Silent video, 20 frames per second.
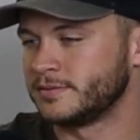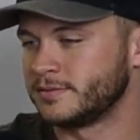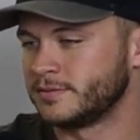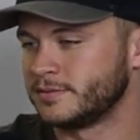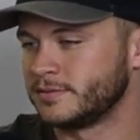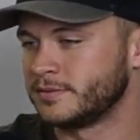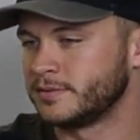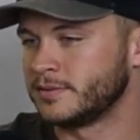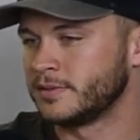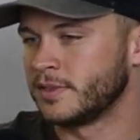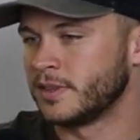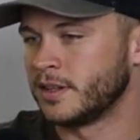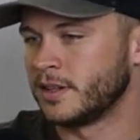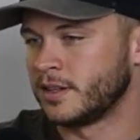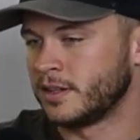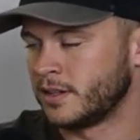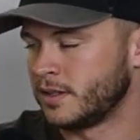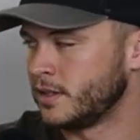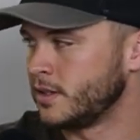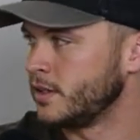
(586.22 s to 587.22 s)

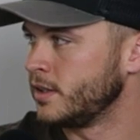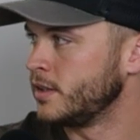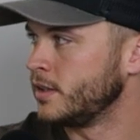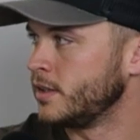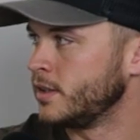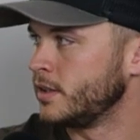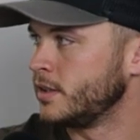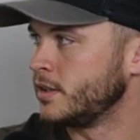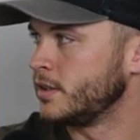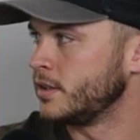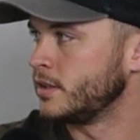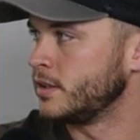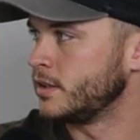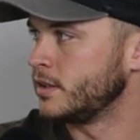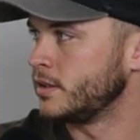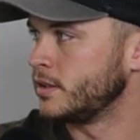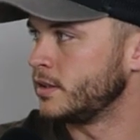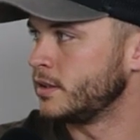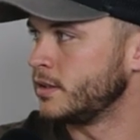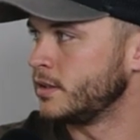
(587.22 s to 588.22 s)

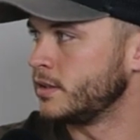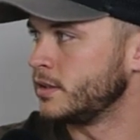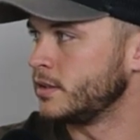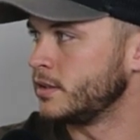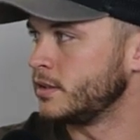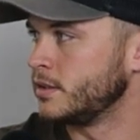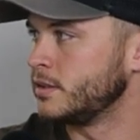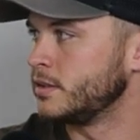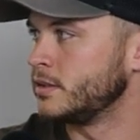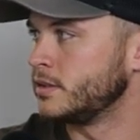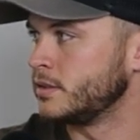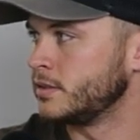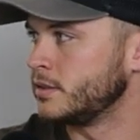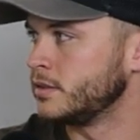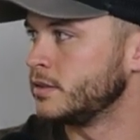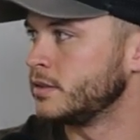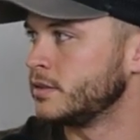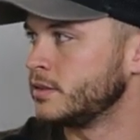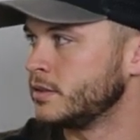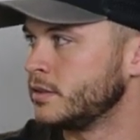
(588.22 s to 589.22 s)

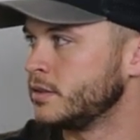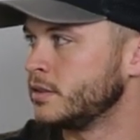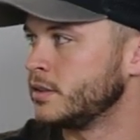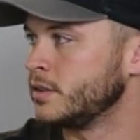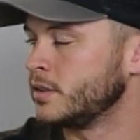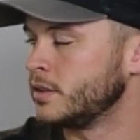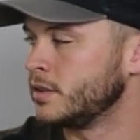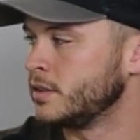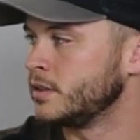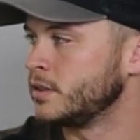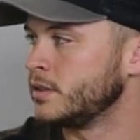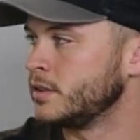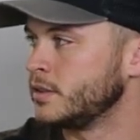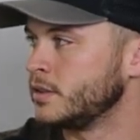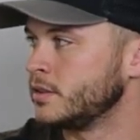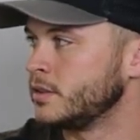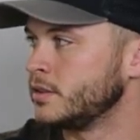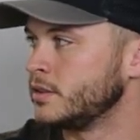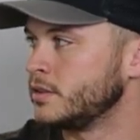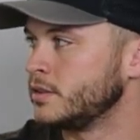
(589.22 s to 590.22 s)

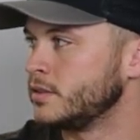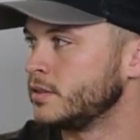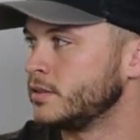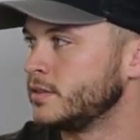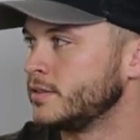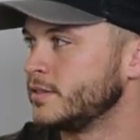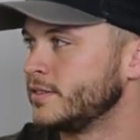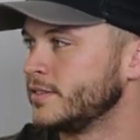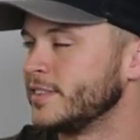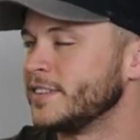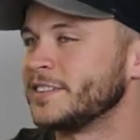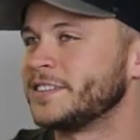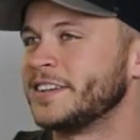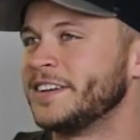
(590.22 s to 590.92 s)
(silent)